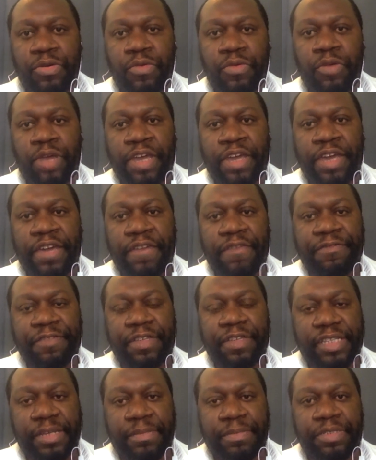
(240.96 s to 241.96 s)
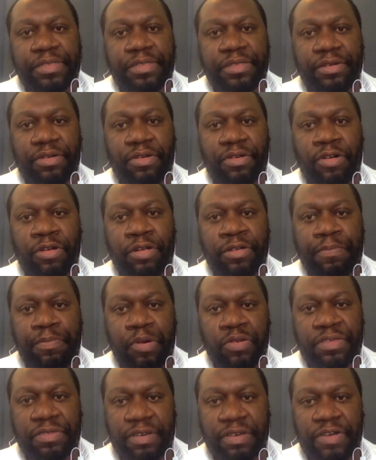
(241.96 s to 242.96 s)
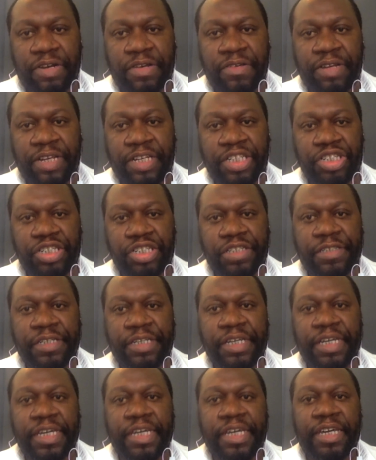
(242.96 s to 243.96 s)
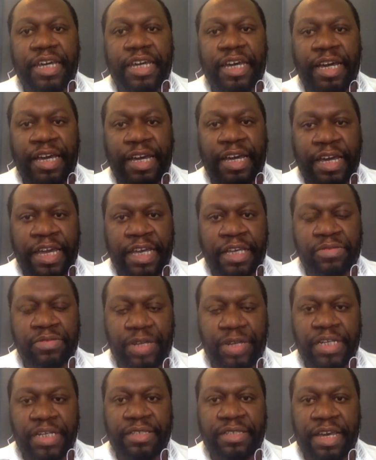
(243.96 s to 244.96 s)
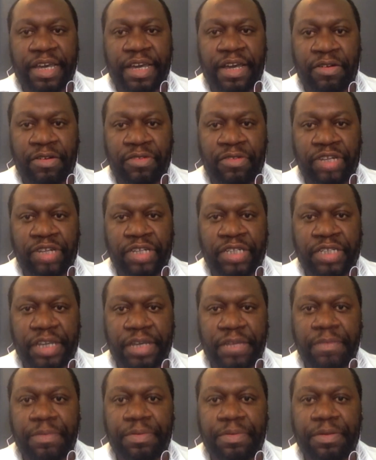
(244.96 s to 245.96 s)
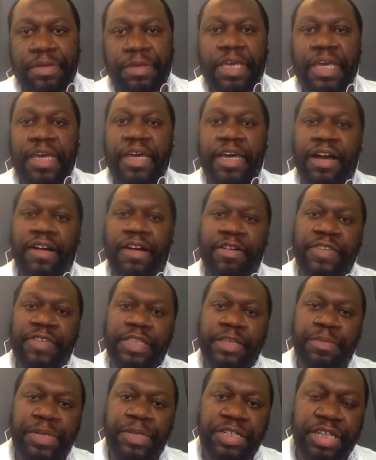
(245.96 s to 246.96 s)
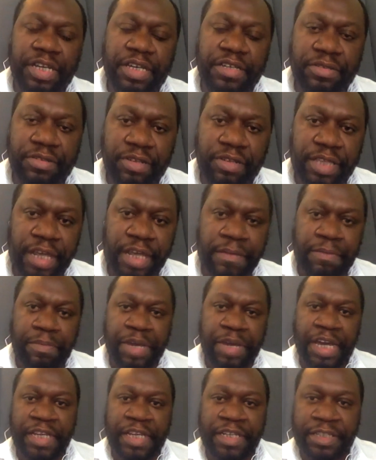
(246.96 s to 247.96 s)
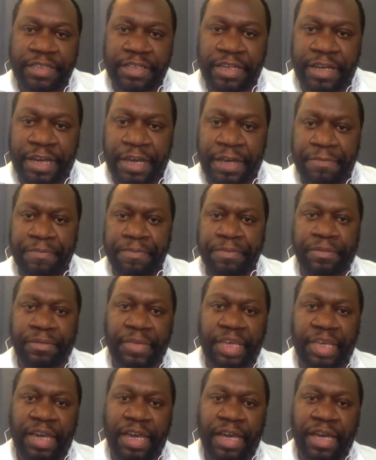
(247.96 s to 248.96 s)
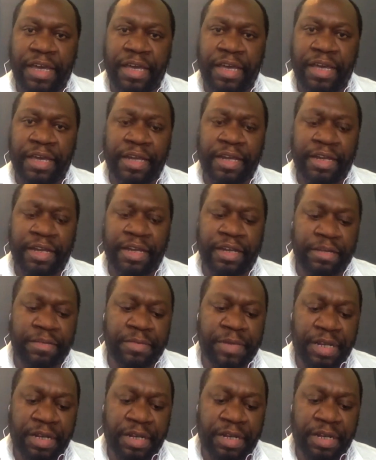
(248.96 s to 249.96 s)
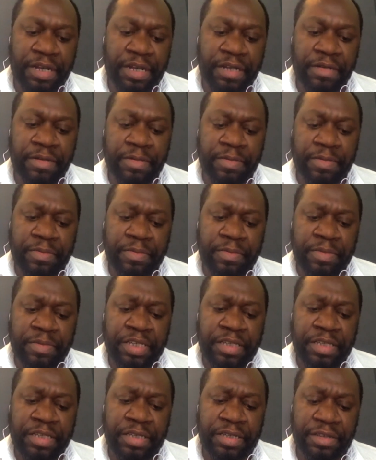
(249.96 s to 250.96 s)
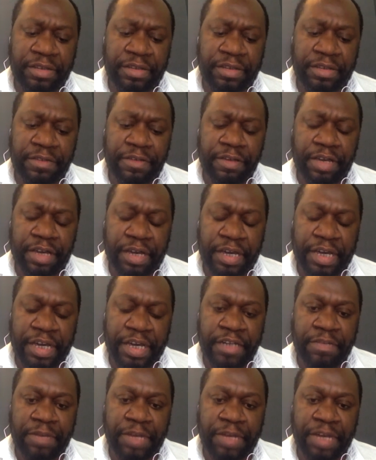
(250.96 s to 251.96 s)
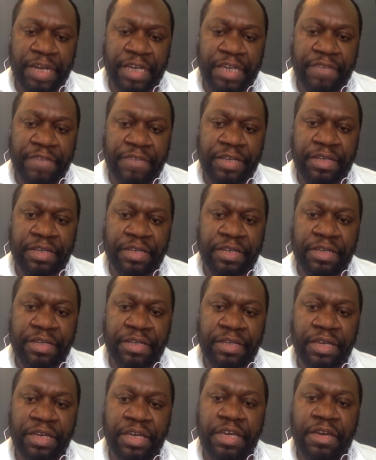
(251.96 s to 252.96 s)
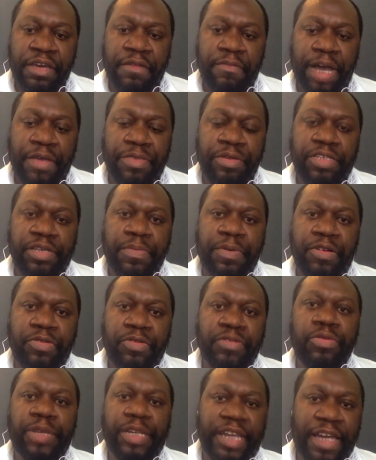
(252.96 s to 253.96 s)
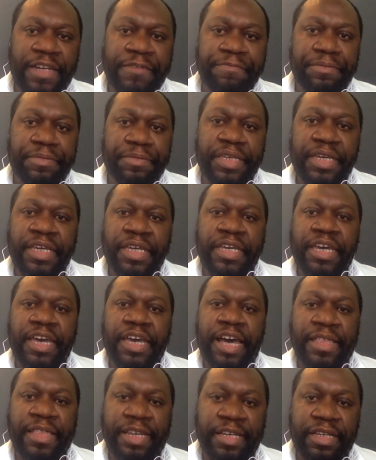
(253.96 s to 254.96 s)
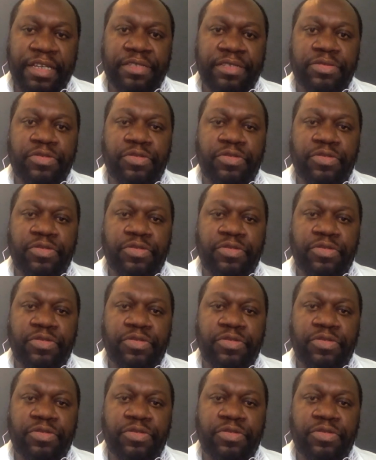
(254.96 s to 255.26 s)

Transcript: we have slipped on both regulation as well as on red tape. However, the picture is not that bad. Let me end by giving my thoughts about what could be done.